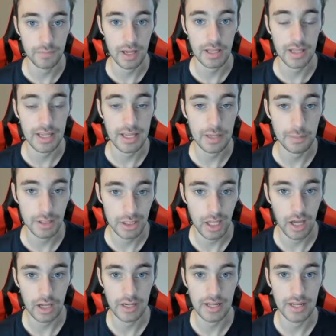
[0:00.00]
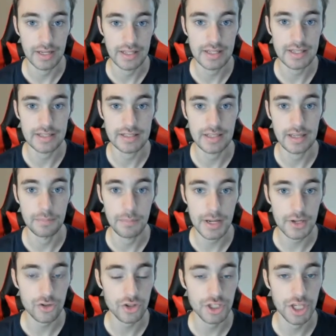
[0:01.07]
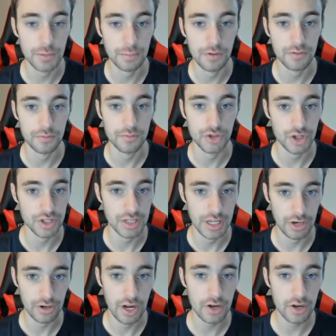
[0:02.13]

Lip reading: I like him a lot, and he is a major step up from Jason Garrett.